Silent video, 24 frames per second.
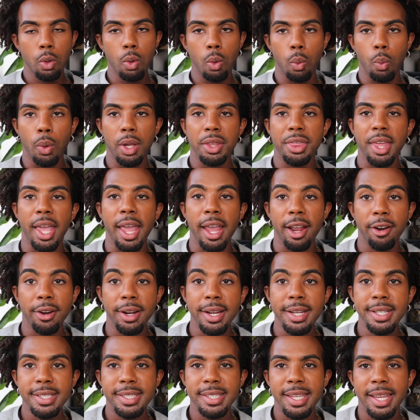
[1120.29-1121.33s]
with
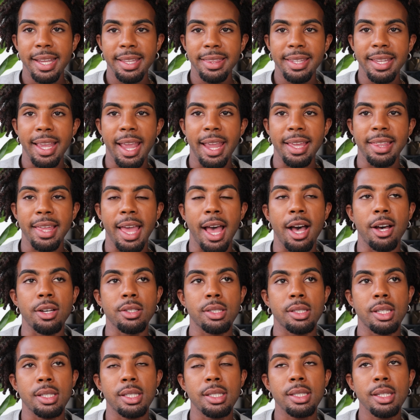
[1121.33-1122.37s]
Aries in the 8th
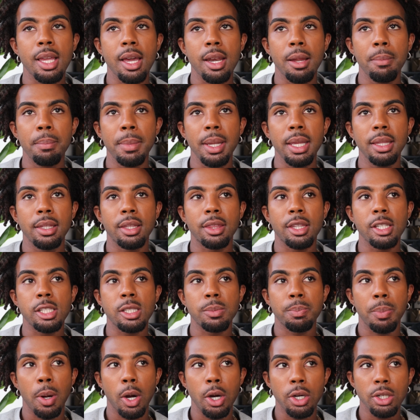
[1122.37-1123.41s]
house, this is going to mean that
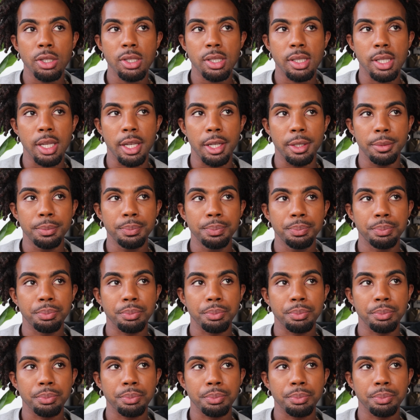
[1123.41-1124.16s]
this person